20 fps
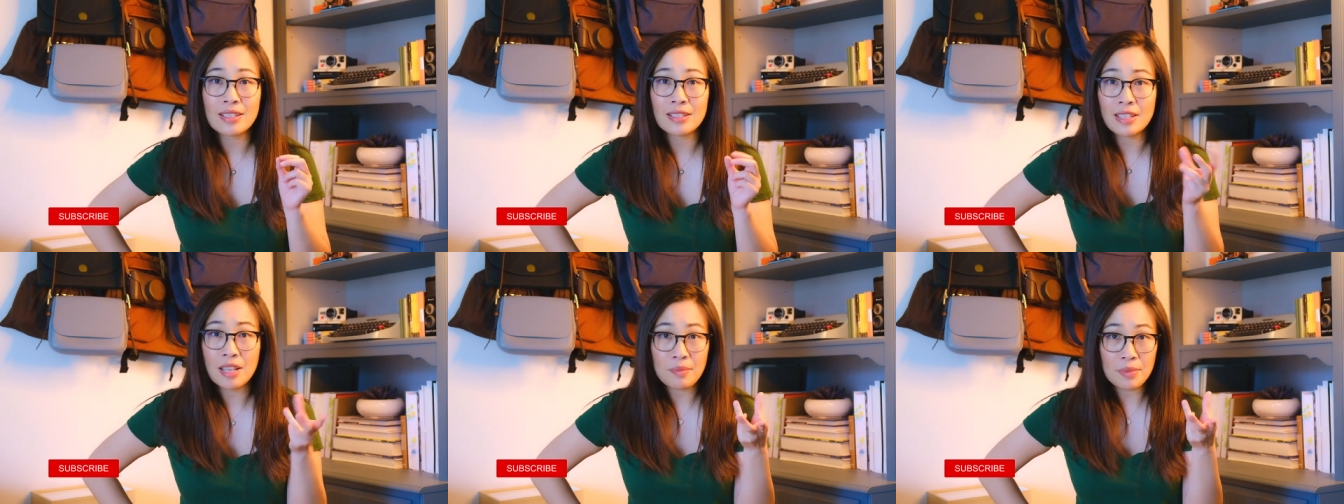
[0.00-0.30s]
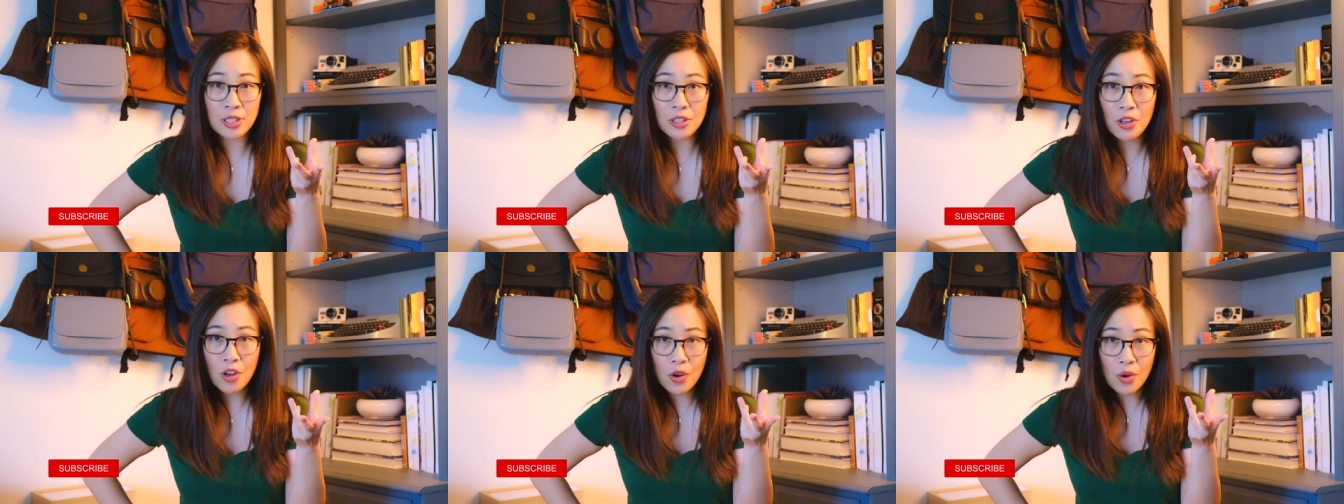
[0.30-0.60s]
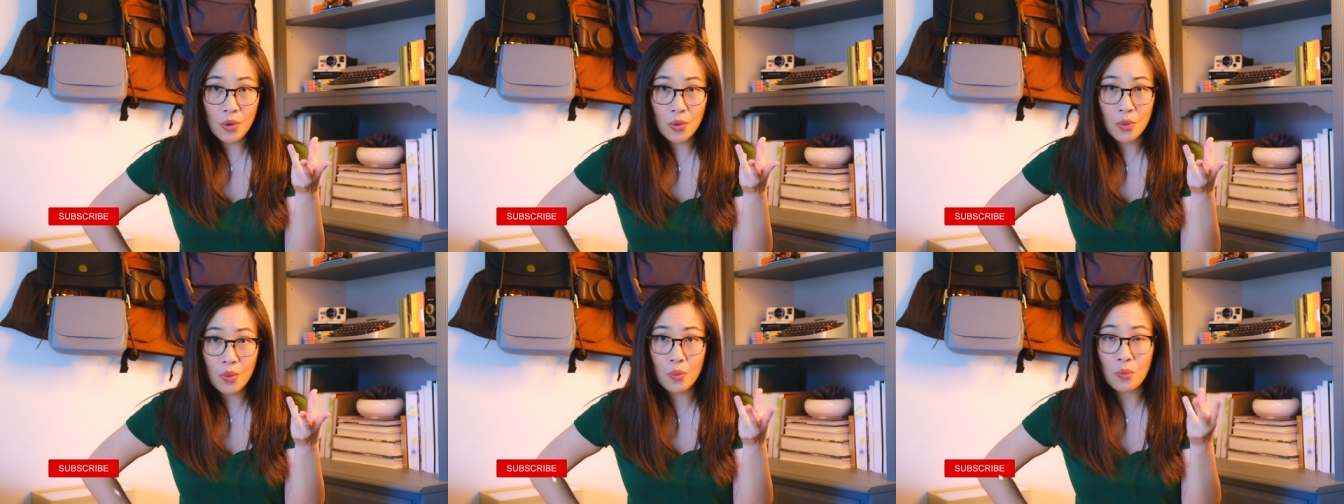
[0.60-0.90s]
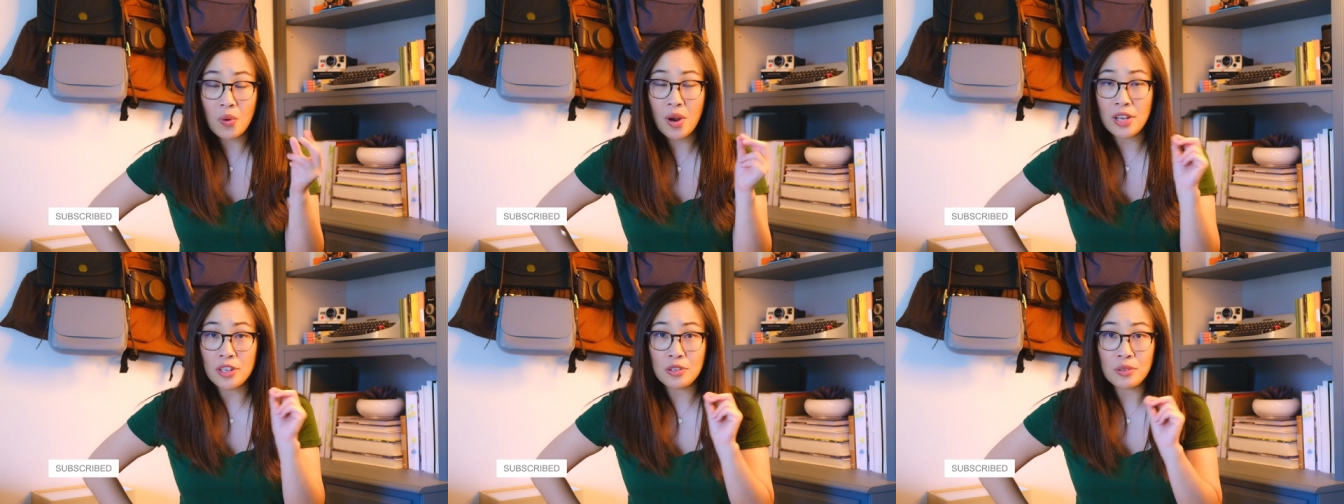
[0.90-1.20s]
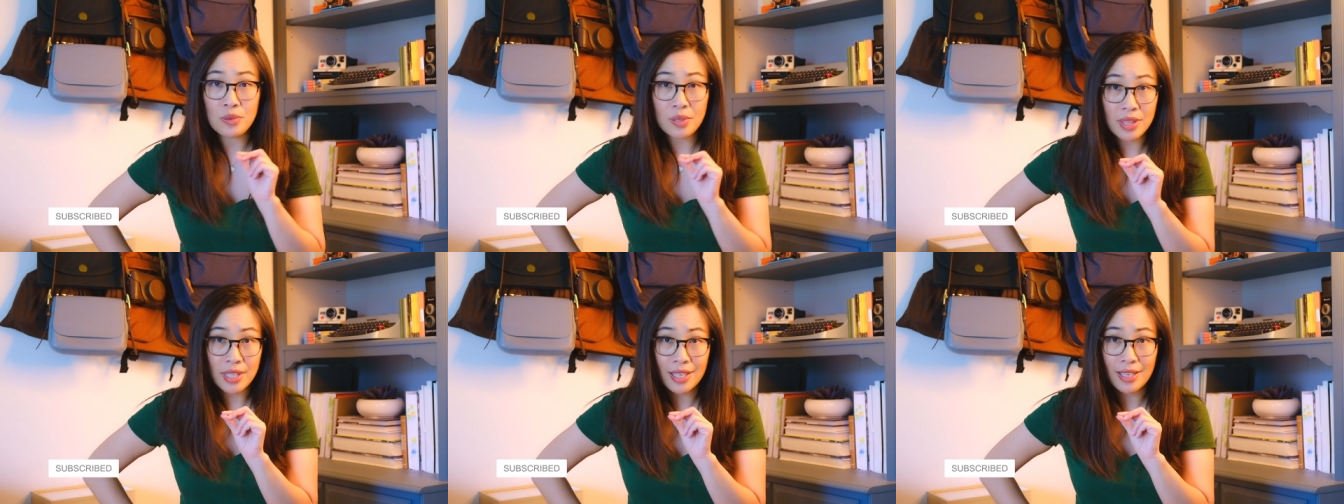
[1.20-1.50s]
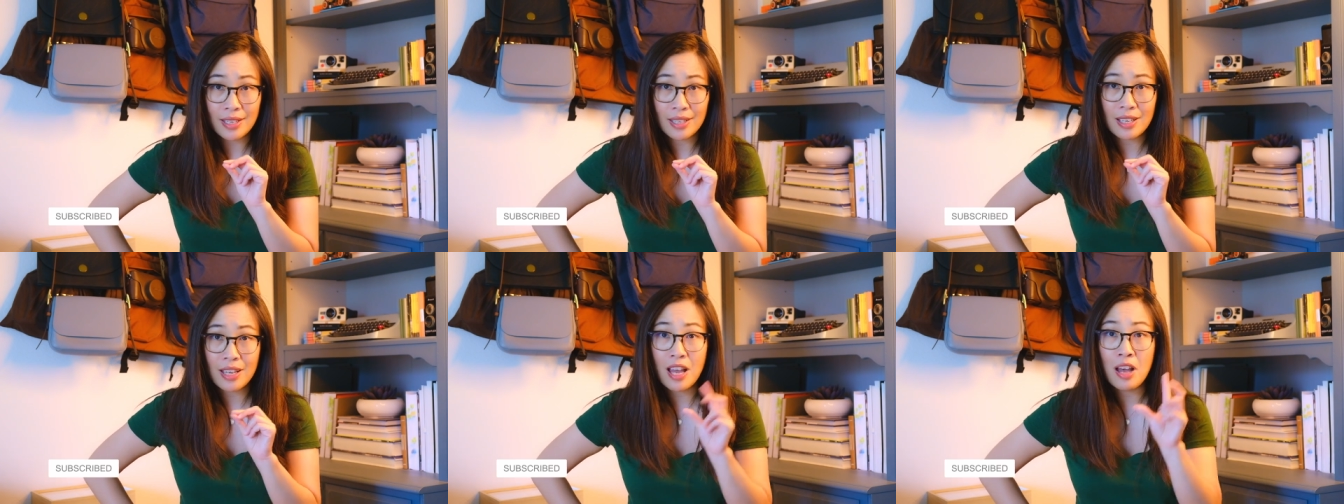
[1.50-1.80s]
let me know what you think